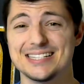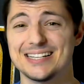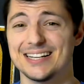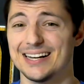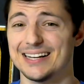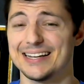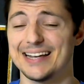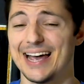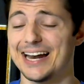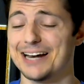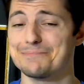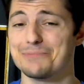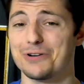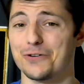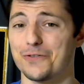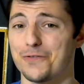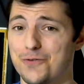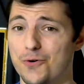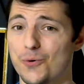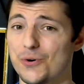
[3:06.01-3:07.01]
He's going to get
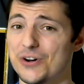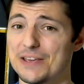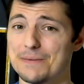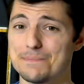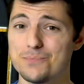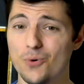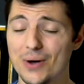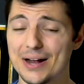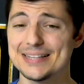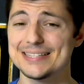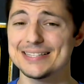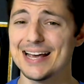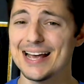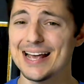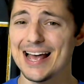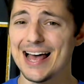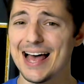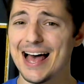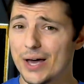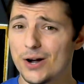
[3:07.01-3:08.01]
about 40 points.
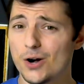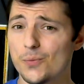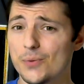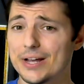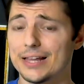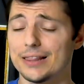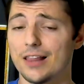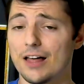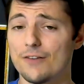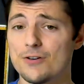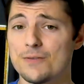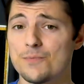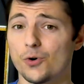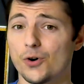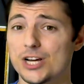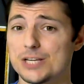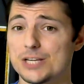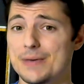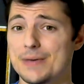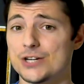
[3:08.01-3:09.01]
So I don't really love
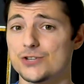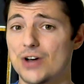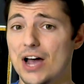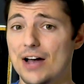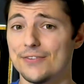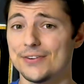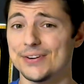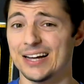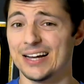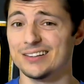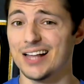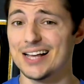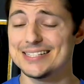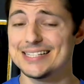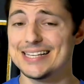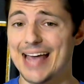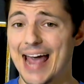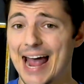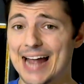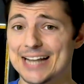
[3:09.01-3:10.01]
him where he's being drafted
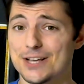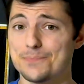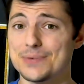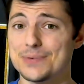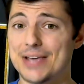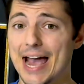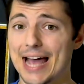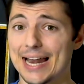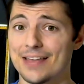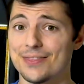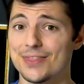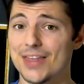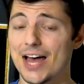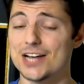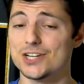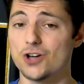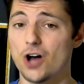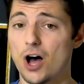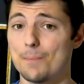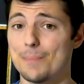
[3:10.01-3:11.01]
unless he ends up getting
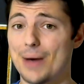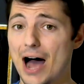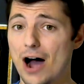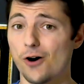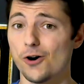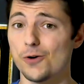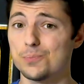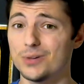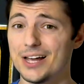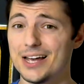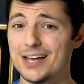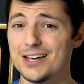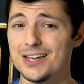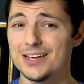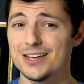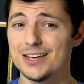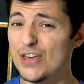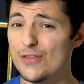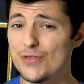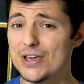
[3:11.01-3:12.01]
that top power
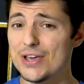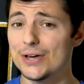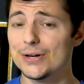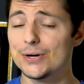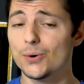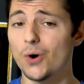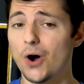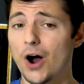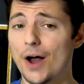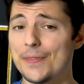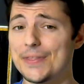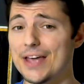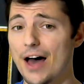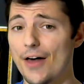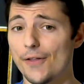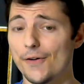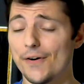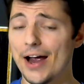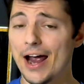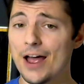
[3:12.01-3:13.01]
play. Shea Theodore, on
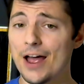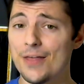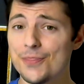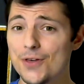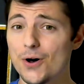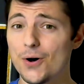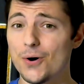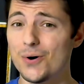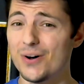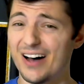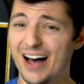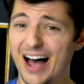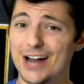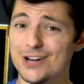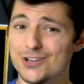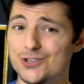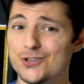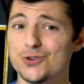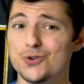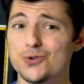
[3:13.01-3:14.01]
the other hand, though,
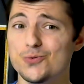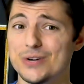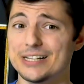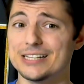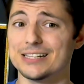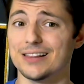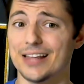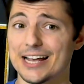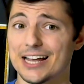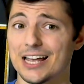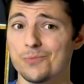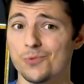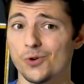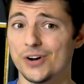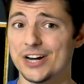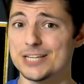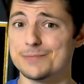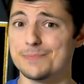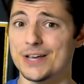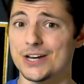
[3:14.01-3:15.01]
I do really like him
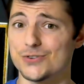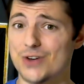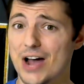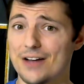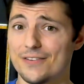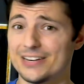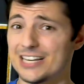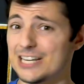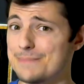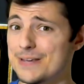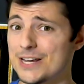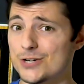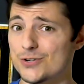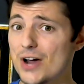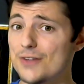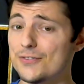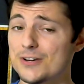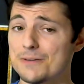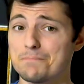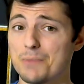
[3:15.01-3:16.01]
where he's being drafted. He's being
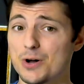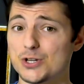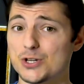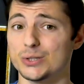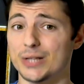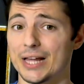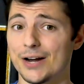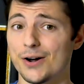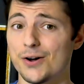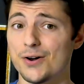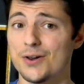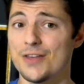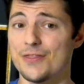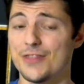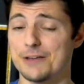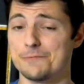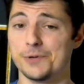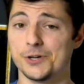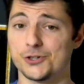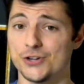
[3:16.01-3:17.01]
drafted much later
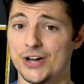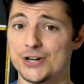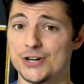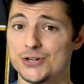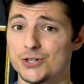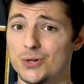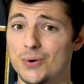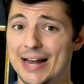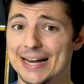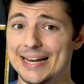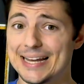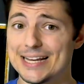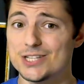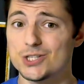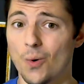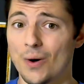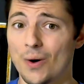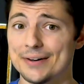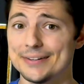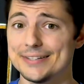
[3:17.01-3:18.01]
than Pietrangelo, and
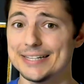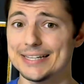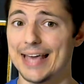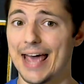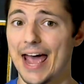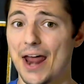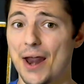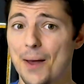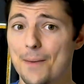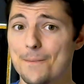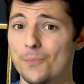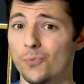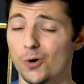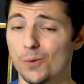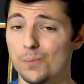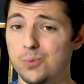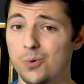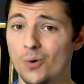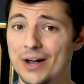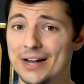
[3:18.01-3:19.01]
he's going to get
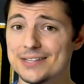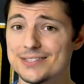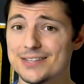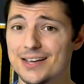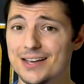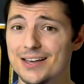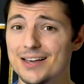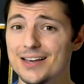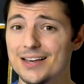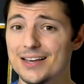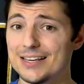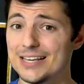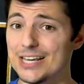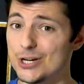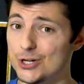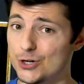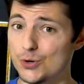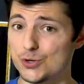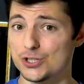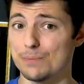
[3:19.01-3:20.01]
more points.
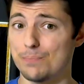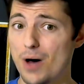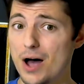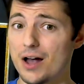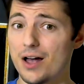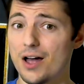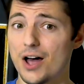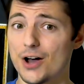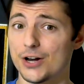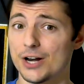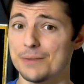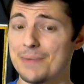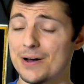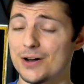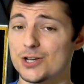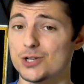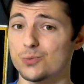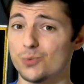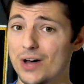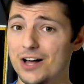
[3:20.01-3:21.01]
He shoots the puck a good
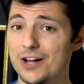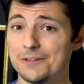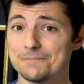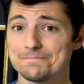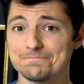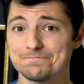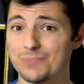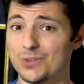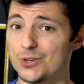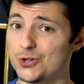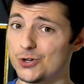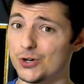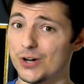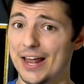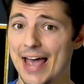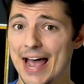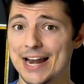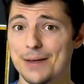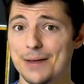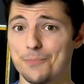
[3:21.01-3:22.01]
amount as well.
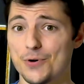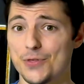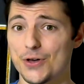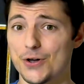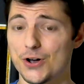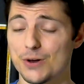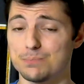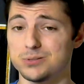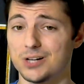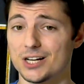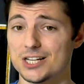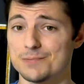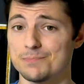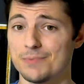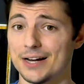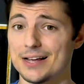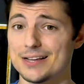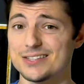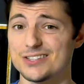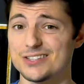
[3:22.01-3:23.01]
Should end up with a good
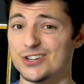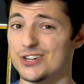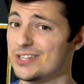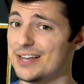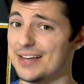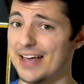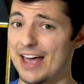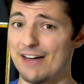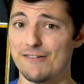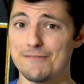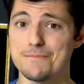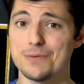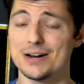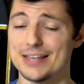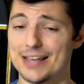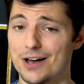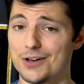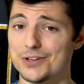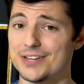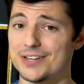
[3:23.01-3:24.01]
plus minus, just like
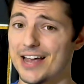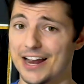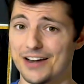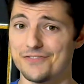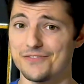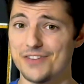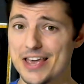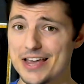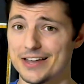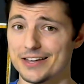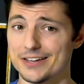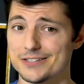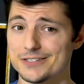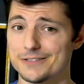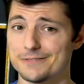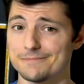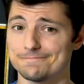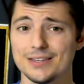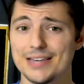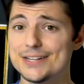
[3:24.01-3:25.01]
everybody else in
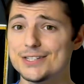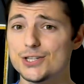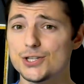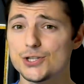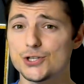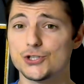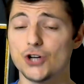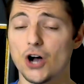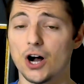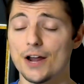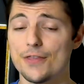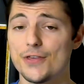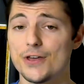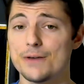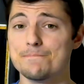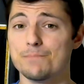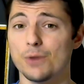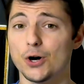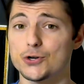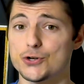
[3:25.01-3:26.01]
Vegas. Next is
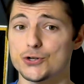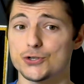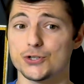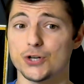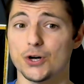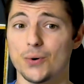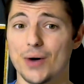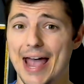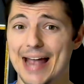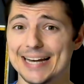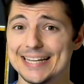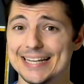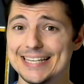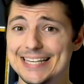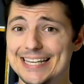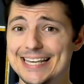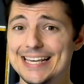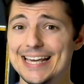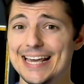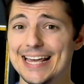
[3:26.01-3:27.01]
Jonathan Marchessault, and
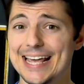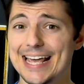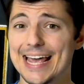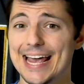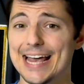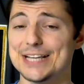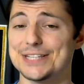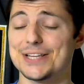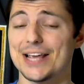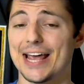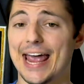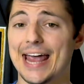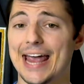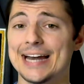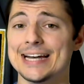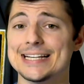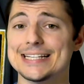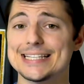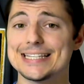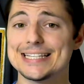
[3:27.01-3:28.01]
he is an
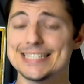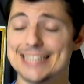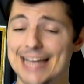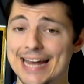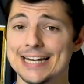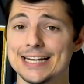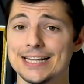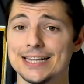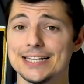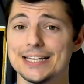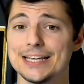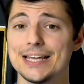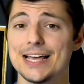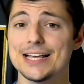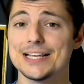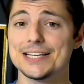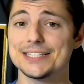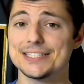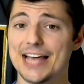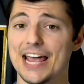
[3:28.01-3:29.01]

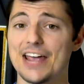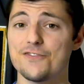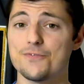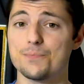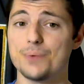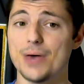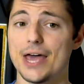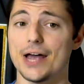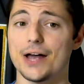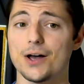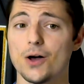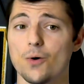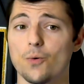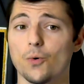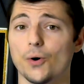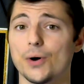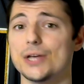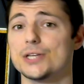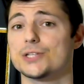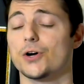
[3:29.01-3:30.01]
insanely safe pick
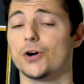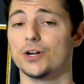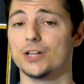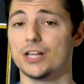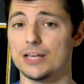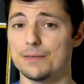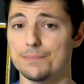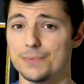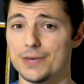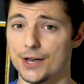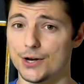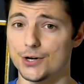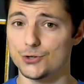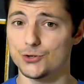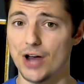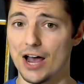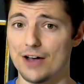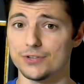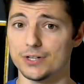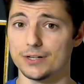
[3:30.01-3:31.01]
where he's currently being
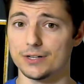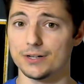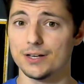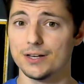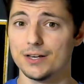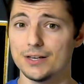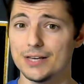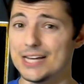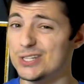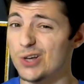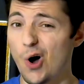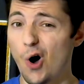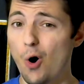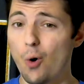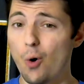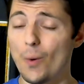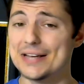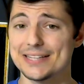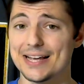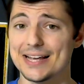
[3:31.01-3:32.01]
drafted. He's
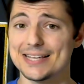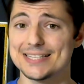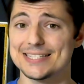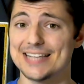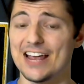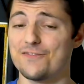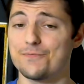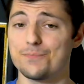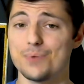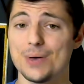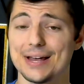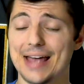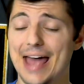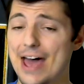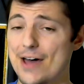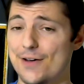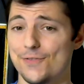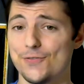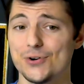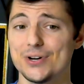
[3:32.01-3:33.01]
always a safe
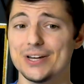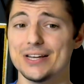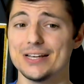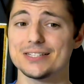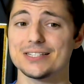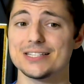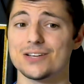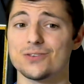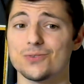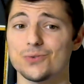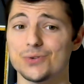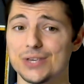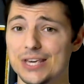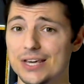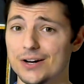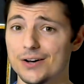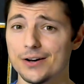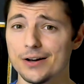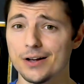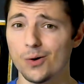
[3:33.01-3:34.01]
pick every single
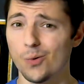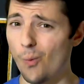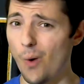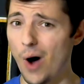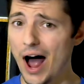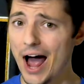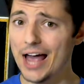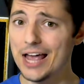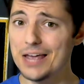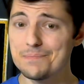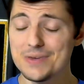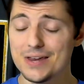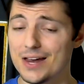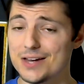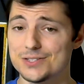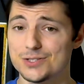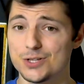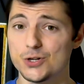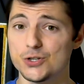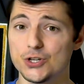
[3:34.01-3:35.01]
year. Why?
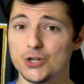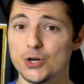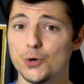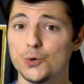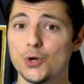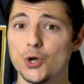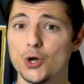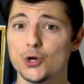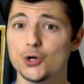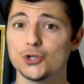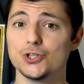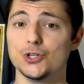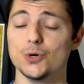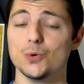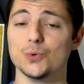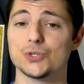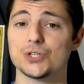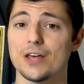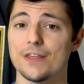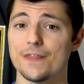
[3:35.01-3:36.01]
Because the dude
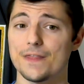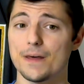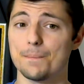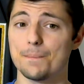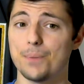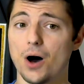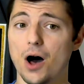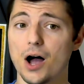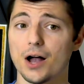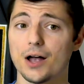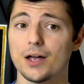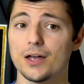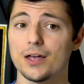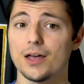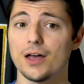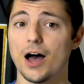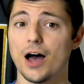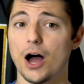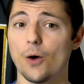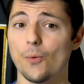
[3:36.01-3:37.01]
shoots the puck
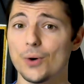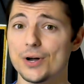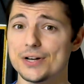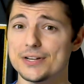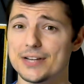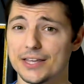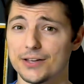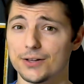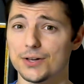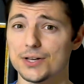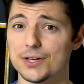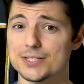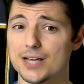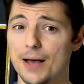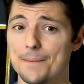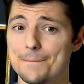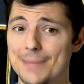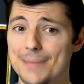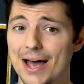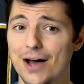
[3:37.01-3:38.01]
a
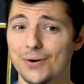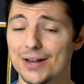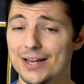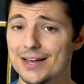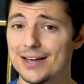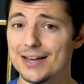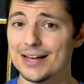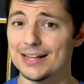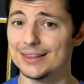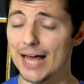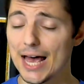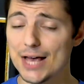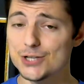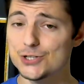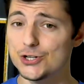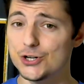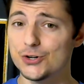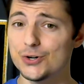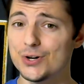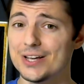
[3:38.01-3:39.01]
ridiculous amount.
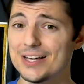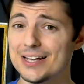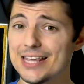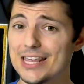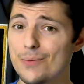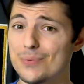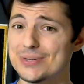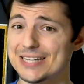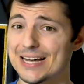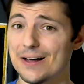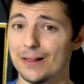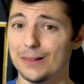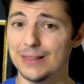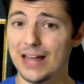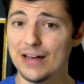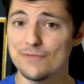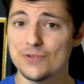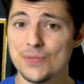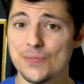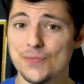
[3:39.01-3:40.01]
Last year, he was
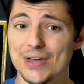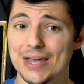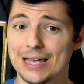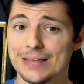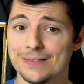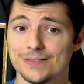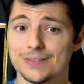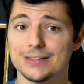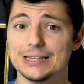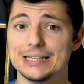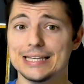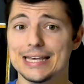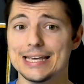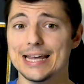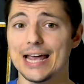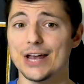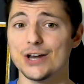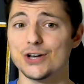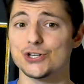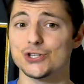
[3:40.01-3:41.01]
11th in the
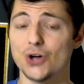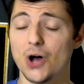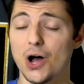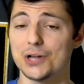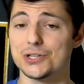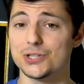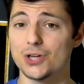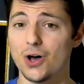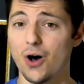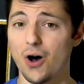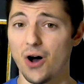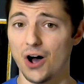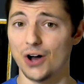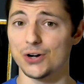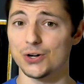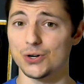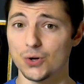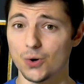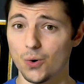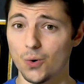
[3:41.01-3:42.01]
league in shots
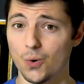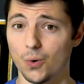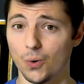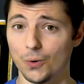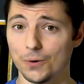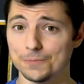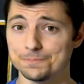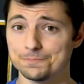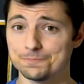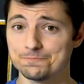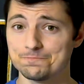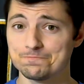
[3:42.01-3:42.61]
on goal.